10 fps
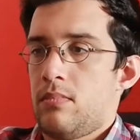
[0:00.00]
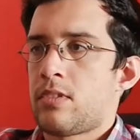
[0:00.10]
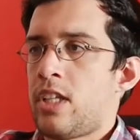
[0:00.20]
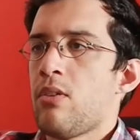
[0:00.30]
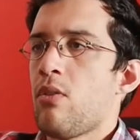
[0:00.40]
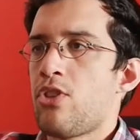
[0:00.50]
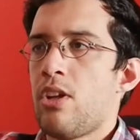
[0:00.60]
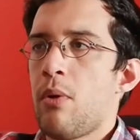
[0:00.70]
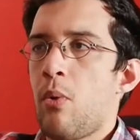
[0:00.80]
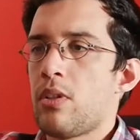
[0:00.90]

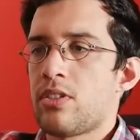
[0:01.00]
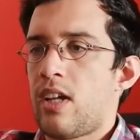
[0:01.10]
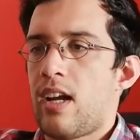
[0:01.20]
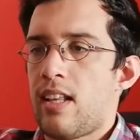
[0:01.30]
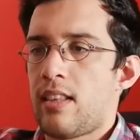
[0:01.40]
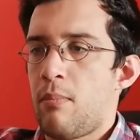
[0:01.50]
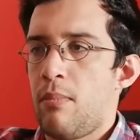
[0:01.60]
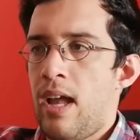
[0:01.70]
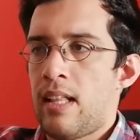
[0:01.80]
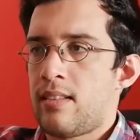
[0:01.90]
Tenrojima will start at the
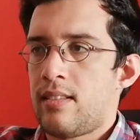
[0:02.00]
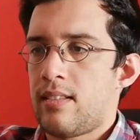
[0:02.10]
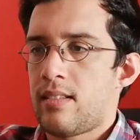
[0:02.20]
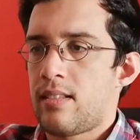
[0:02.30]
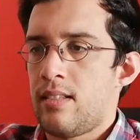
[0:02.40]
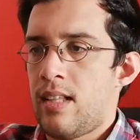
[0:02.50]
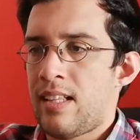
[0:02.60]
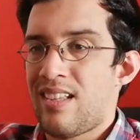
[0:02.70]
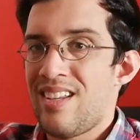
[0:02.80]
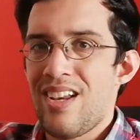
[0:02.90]
at
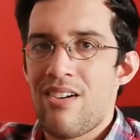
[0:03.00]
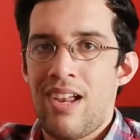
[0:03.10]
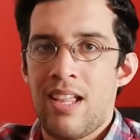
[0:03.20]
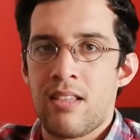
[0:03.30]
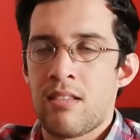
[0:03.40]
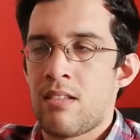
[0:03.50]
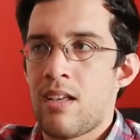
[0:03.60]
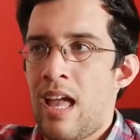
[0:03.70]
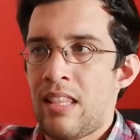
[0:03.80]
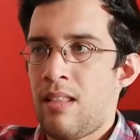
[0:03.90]
at the near end.
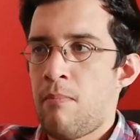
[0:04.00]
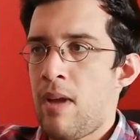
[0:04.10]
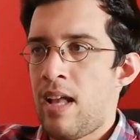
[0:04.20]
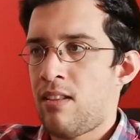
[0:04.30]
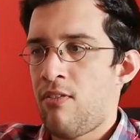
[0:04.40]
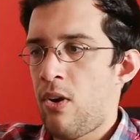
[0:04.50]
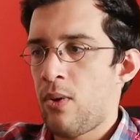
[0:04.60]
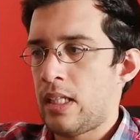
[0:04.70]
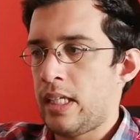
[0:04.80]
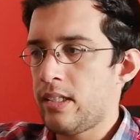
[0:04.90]
At the at the very
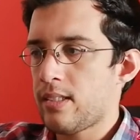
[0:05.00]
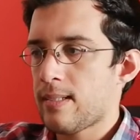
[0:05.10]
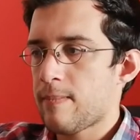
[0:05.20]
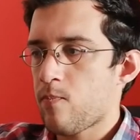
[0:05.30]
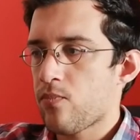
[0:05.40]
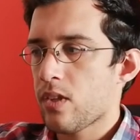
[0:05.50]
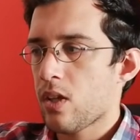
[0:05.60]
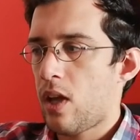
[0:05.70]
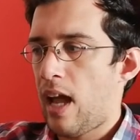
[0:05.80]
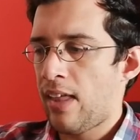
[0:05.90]
least,
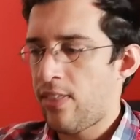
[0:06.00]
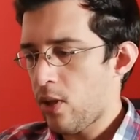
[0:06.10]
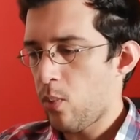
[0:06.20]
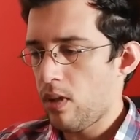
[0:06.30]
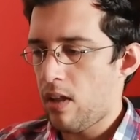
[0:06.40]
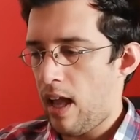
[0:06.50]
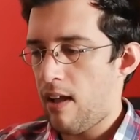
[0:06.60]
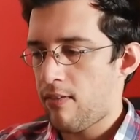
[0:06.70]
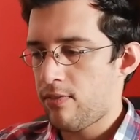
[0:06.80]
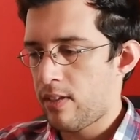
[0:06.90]
I think we'll
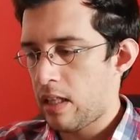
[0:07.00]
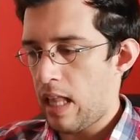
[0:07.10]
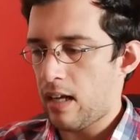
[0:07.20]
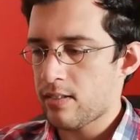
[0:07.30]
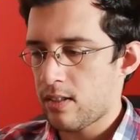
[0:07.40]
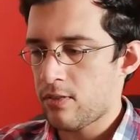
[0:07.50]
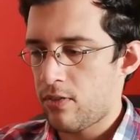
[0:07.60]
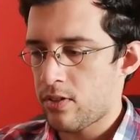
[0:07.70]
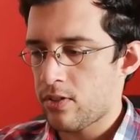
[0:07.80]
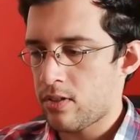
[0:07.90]
have the Laxus
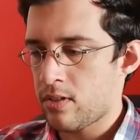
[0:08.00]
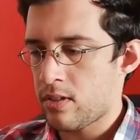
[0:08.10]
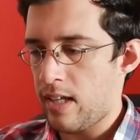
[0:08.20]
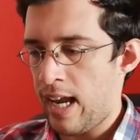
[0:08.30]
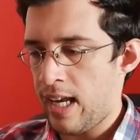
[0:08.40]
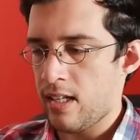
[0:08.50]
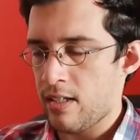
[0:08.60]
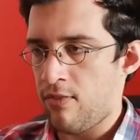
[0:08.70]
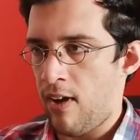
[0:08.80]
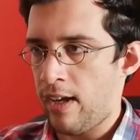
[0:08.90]
versus Hades
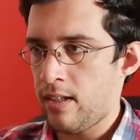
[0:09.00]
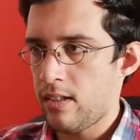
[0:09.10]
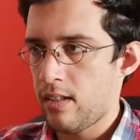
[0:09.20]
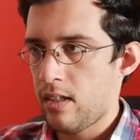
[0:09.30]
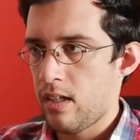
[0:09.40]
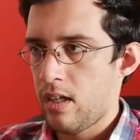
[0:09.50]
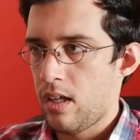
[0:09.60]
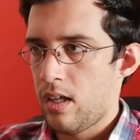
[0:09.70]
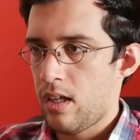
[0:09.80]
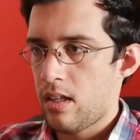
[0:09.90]
fight,
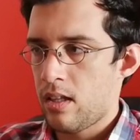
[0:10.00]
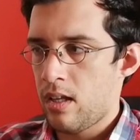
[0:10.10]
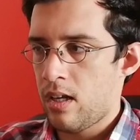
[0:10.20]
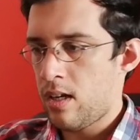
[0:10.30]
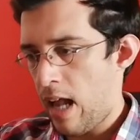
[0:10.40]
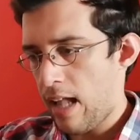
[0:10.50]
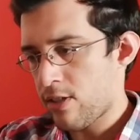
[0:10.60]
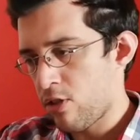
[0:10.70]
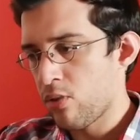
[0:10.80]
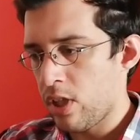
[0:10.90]
the
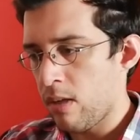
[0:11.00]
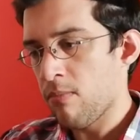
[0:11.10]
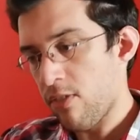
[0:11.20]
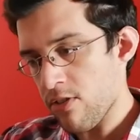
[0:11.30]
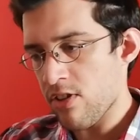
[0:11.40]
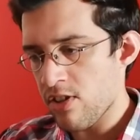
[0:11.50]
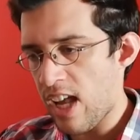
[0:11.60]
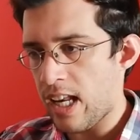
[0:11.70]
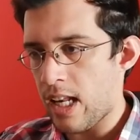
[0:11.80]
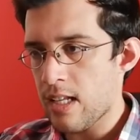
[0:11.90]
Natsu team versus
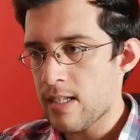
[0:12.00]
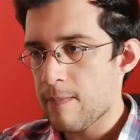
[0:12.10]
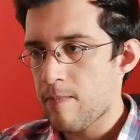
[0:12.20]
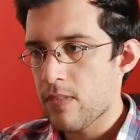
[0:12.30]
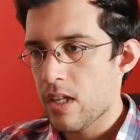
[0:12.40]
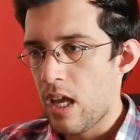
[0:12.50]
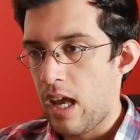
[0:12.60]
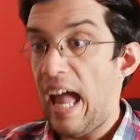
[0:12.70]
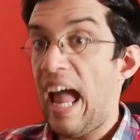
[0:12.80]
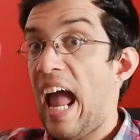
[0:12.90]
Hades,
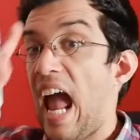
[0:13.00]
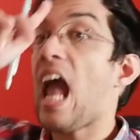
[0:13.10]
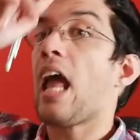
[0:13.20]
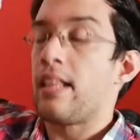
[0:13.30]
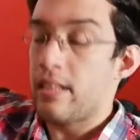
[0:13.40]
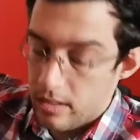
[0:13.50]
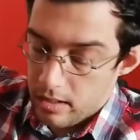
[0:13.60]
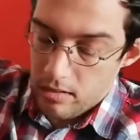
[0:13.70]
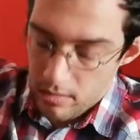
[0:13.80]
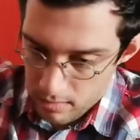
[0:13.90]

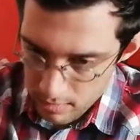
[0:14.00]
and